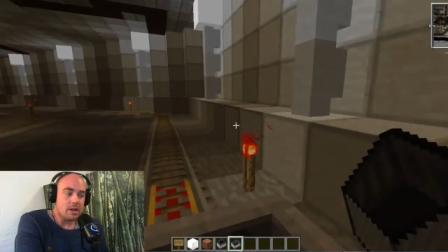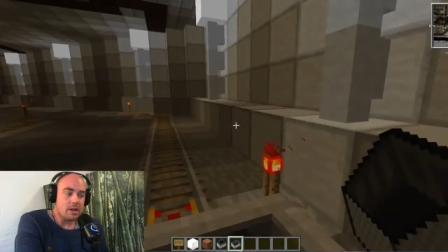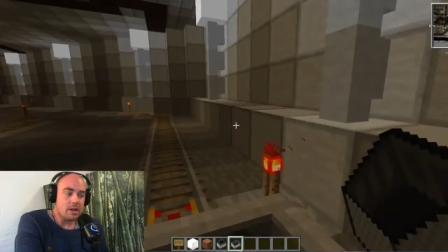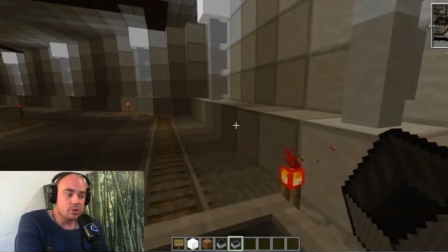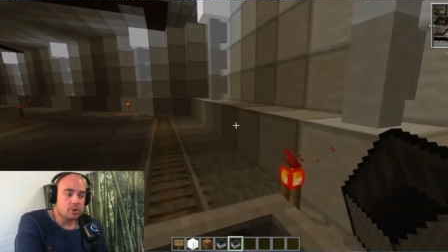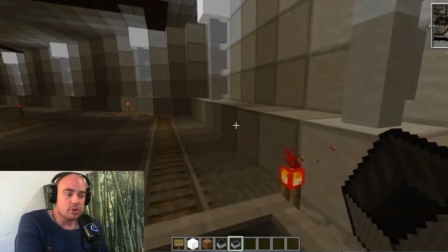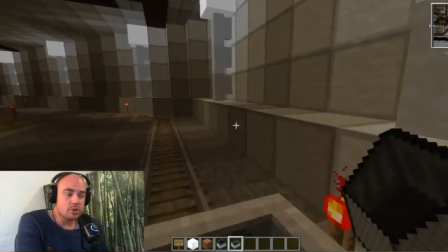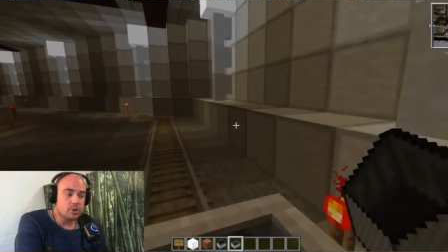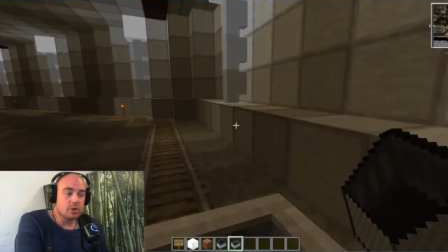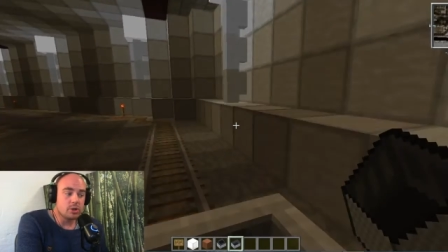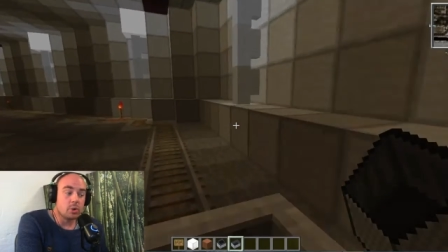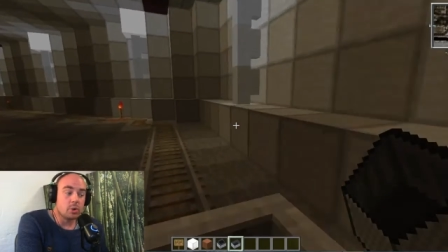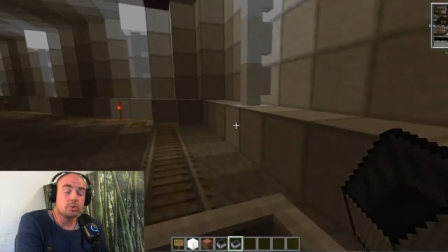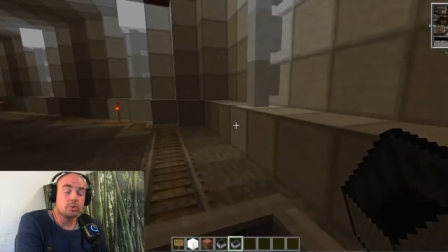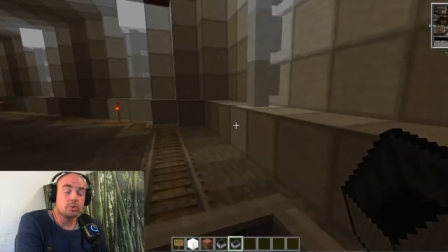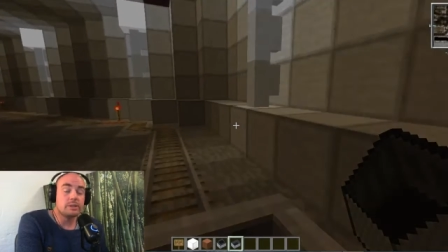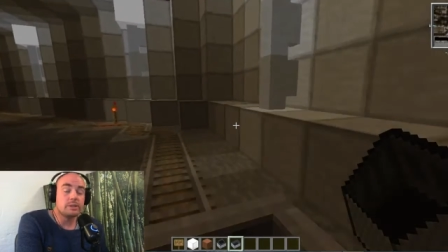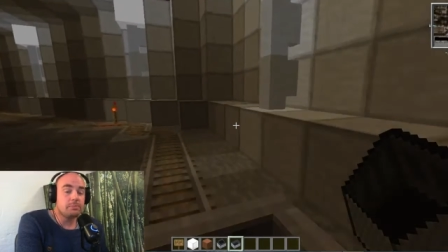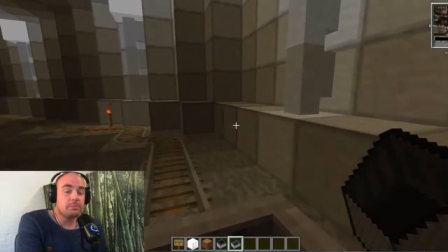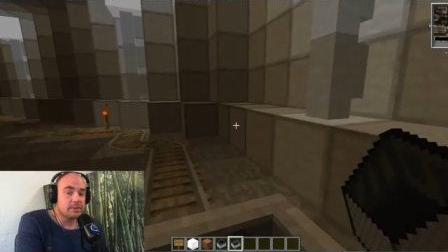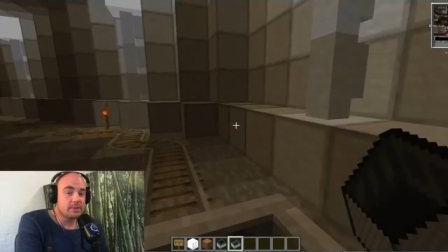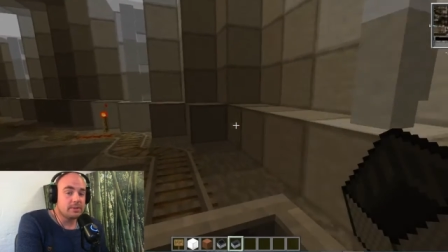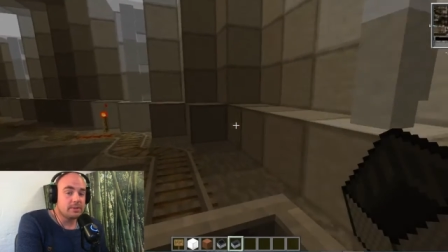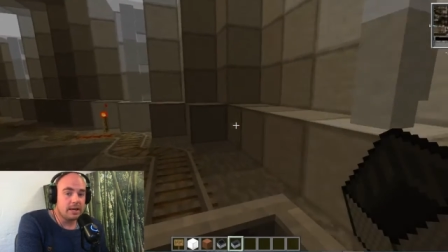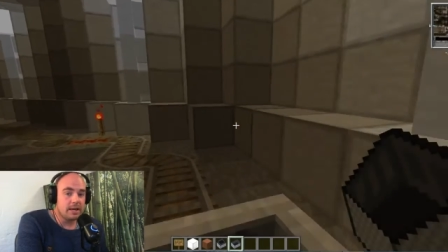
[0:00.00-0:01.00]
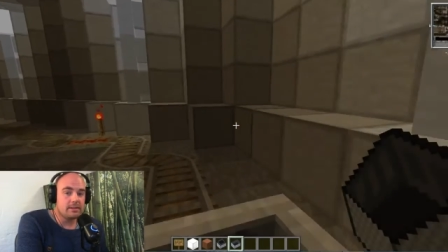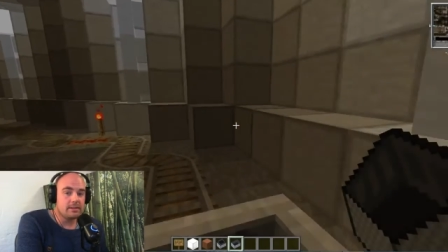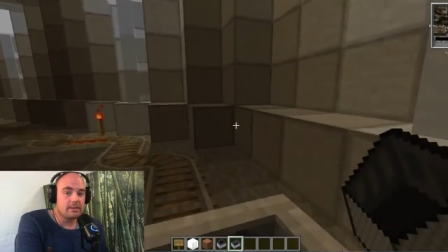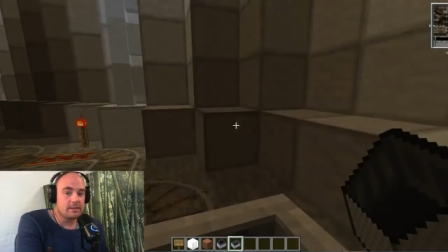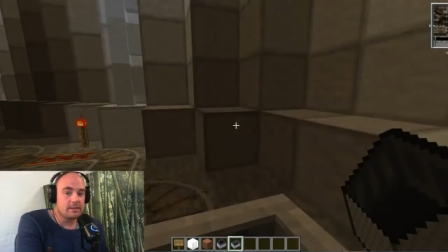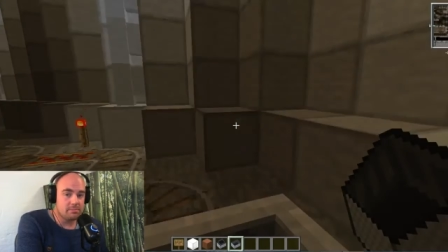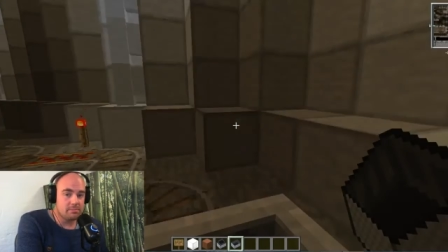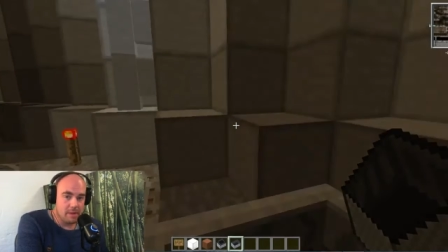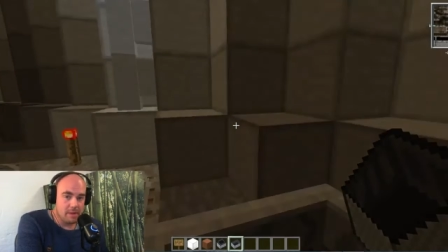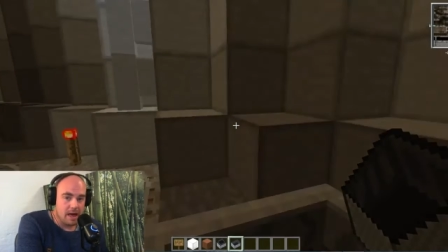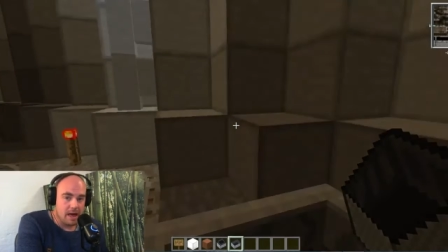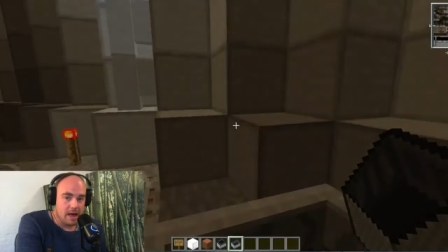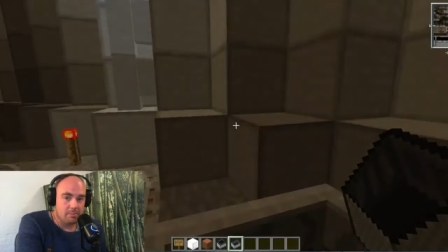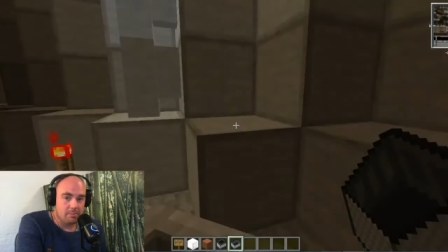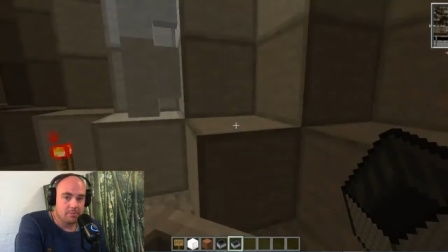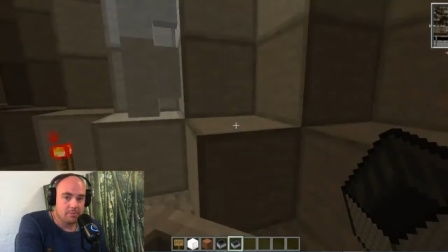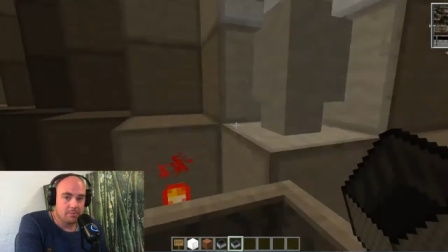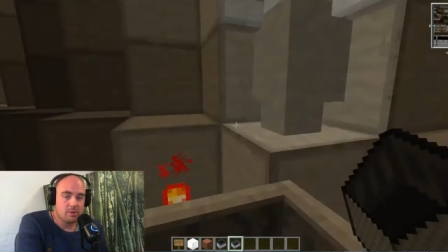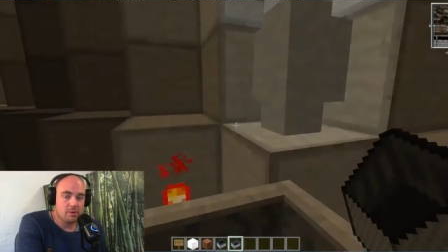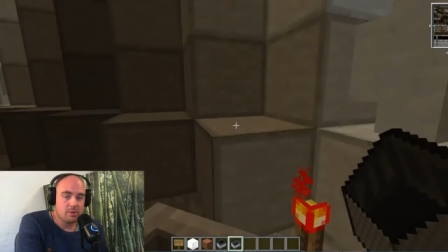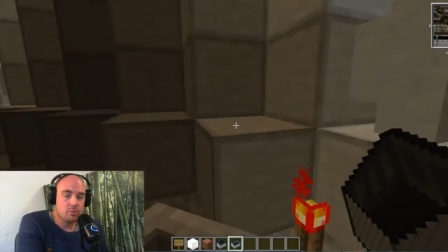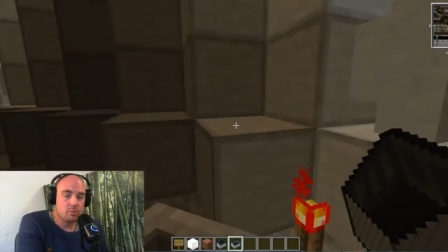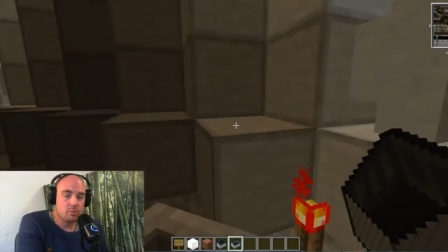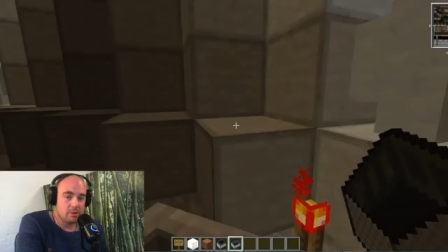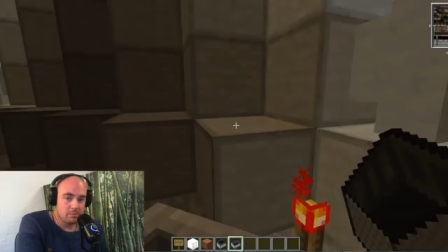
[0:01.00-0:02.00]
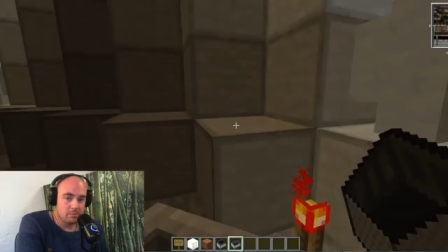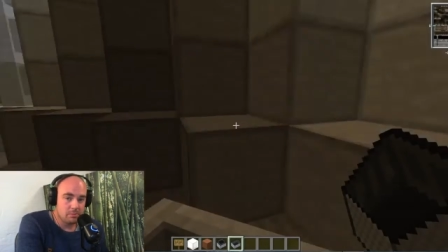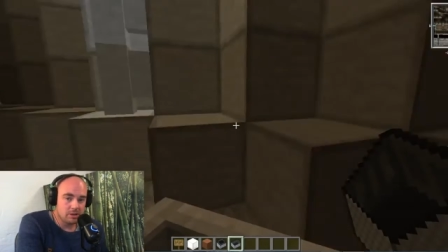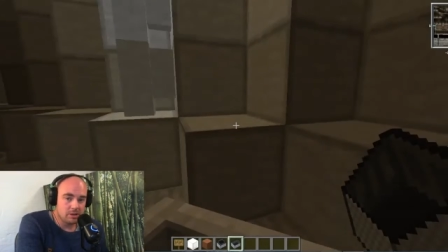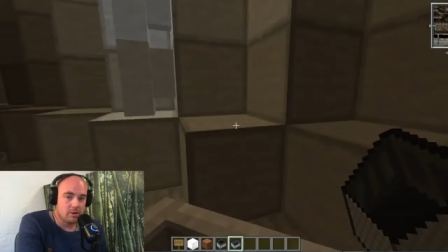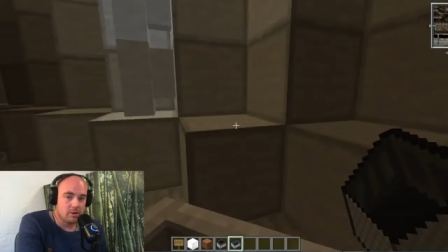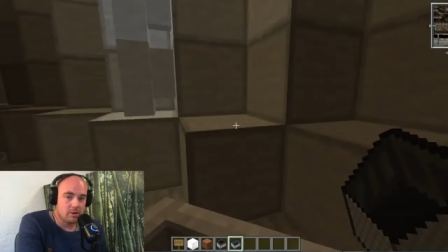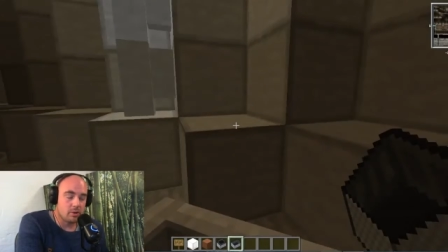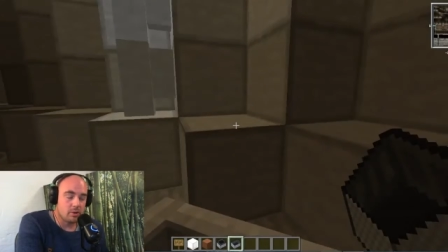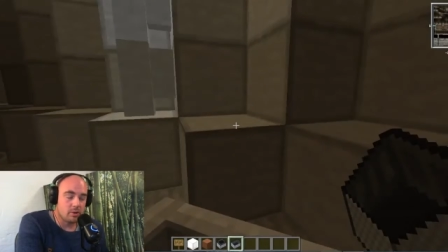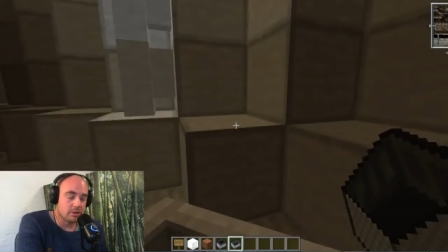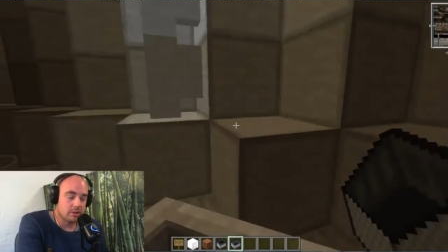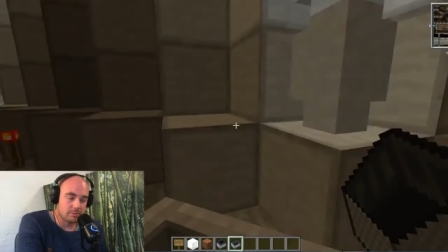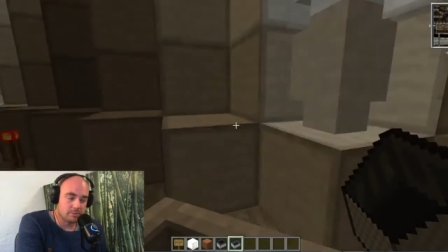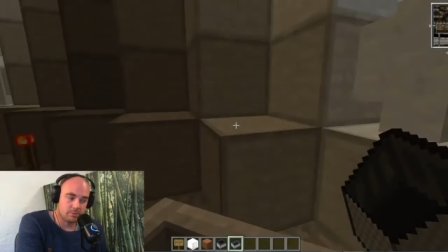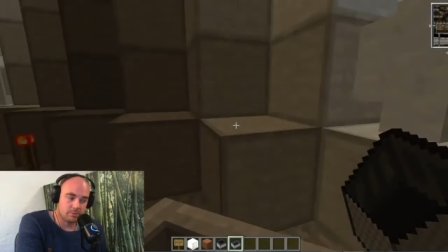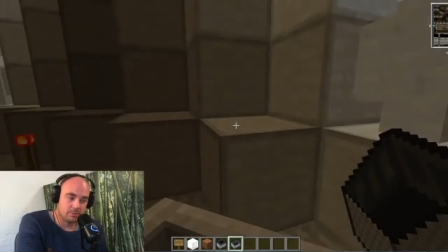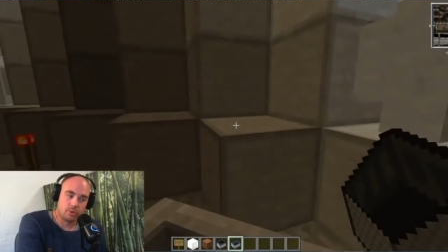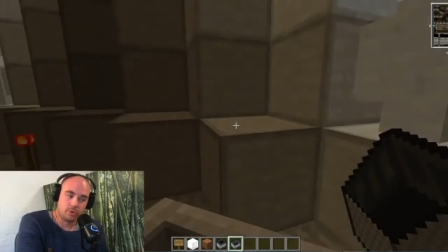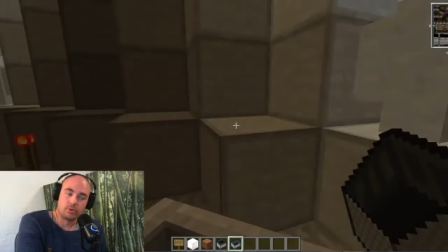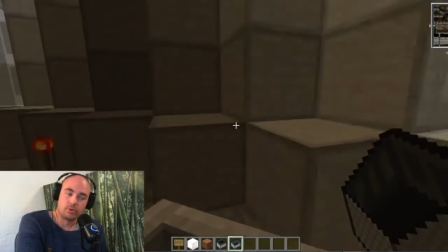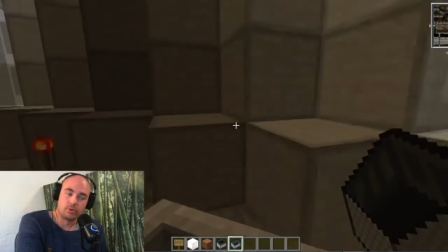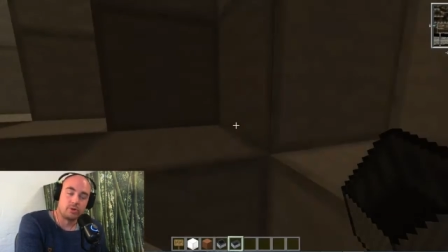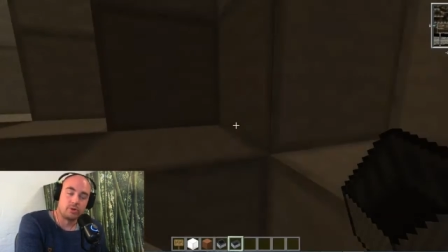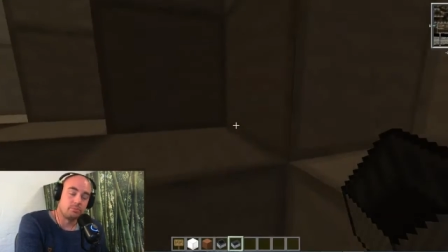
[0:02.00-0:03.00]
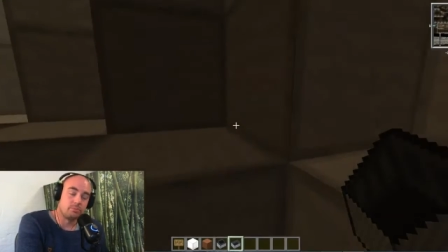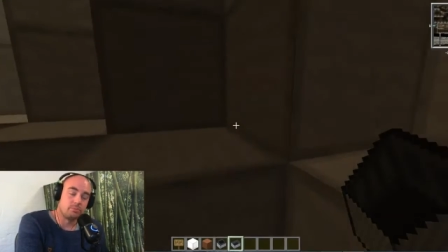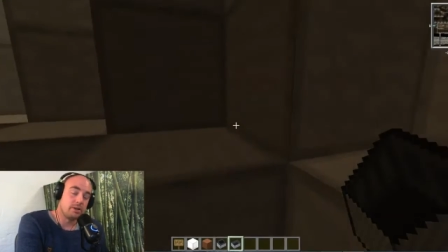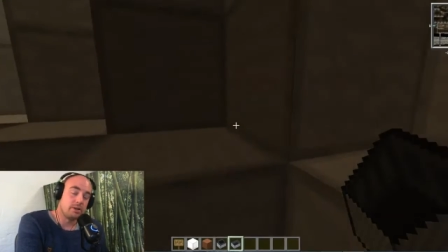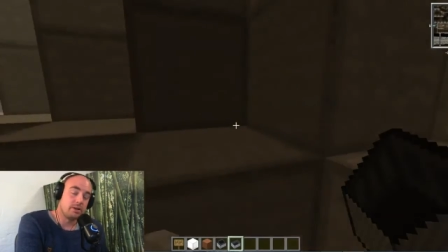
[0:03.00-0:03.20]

You can only play this map with the Midgar Explorer